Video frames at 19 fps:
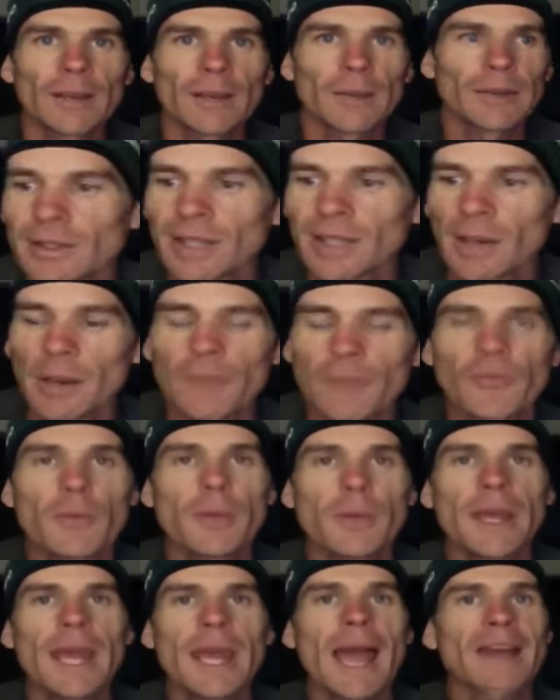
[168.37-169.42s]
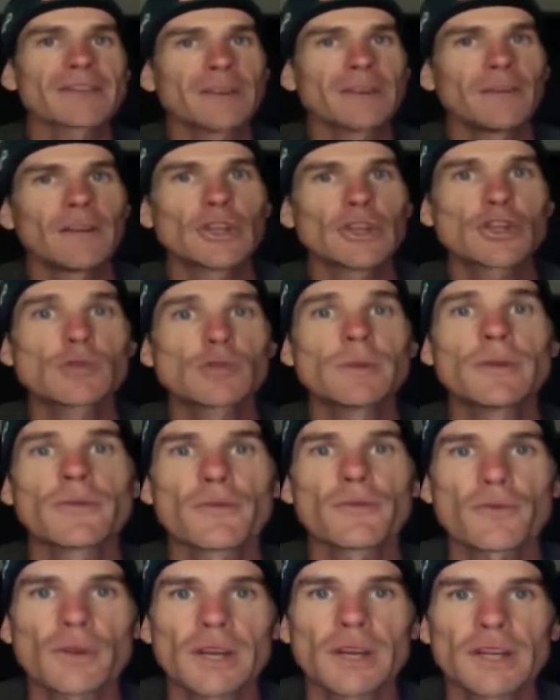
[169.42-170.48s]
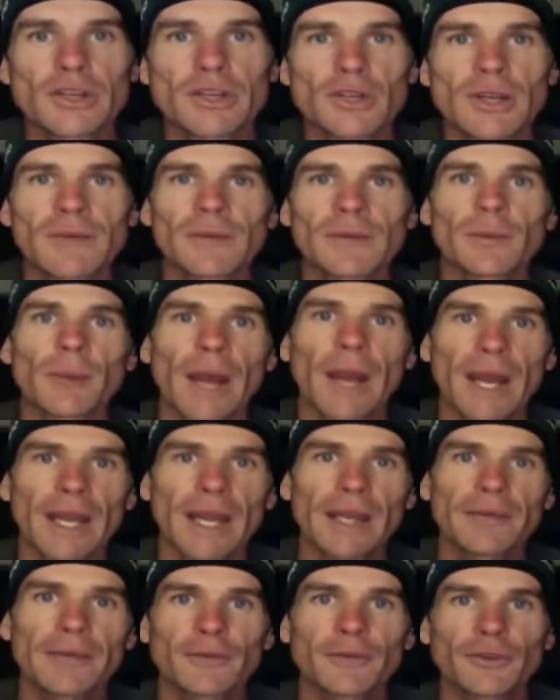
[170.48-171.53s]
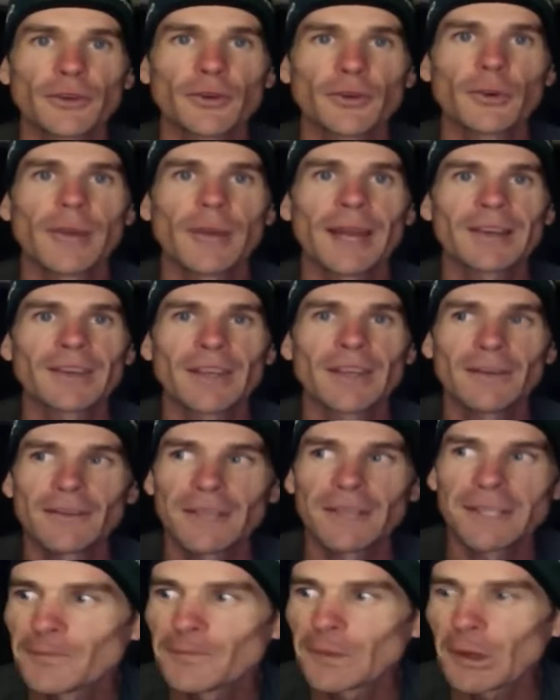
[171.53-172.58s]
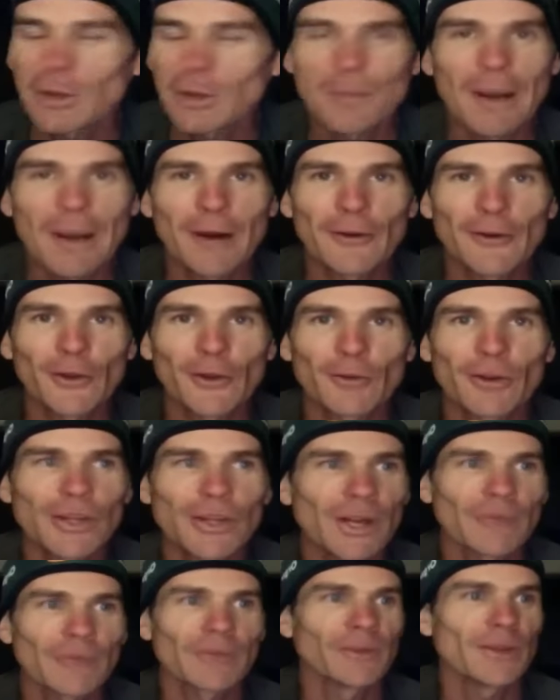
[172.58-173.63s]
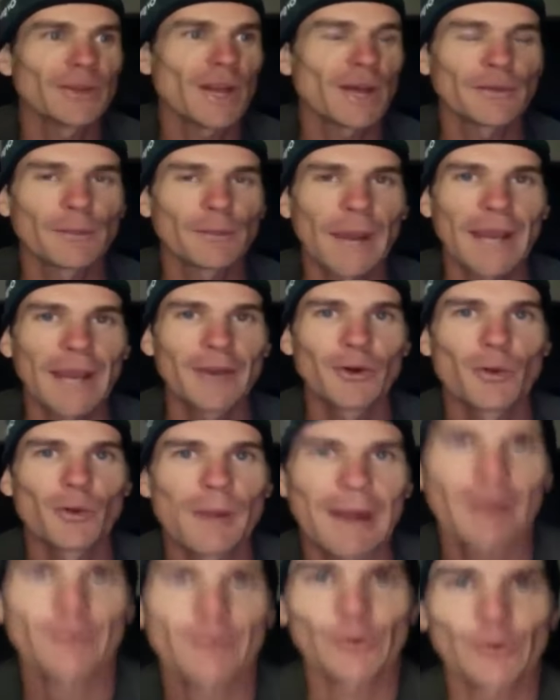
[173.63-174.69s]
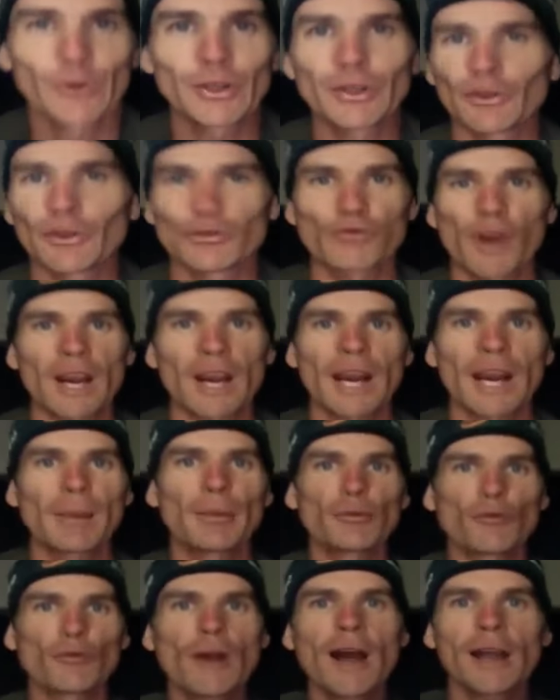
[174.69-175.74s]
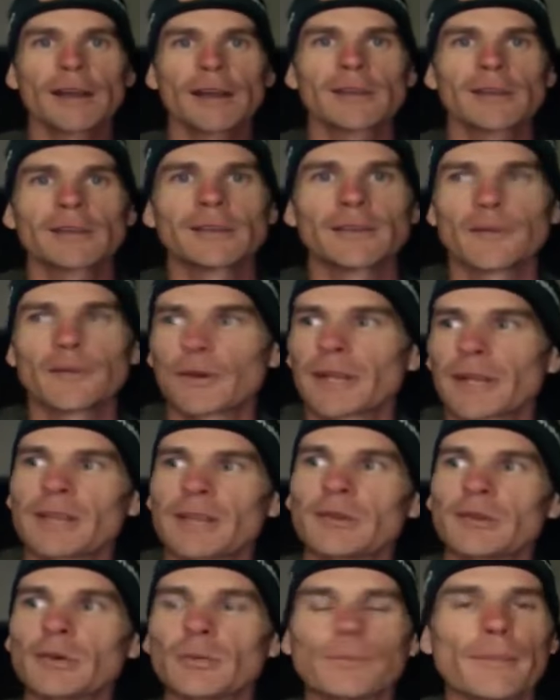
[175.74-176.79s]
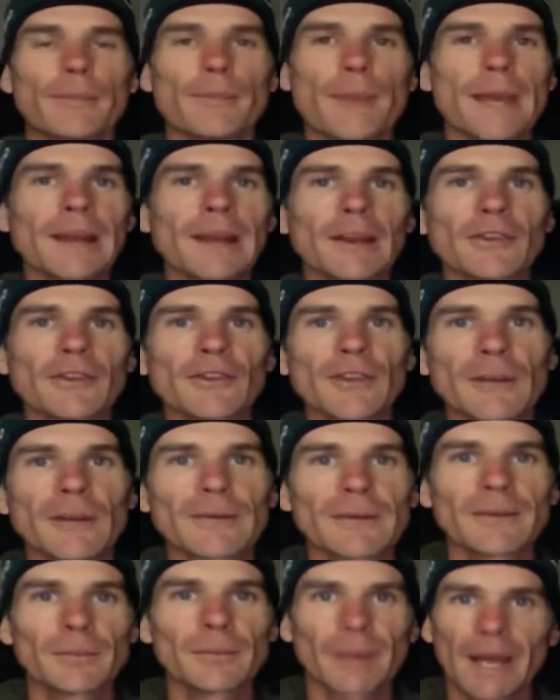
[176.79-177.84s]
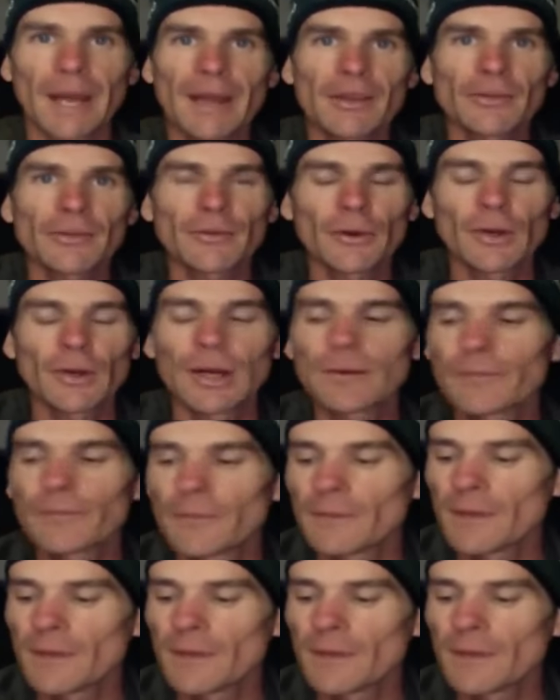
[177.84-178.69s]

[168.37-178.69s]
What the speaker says: I mean, for me, activity should be free. You shouldn't have to pay to do an activity like a marathon. You don't have to pay to do a marathon. You can just rock up and run. If you want to get your little medal and stuff, you have to pay. That's fair enough.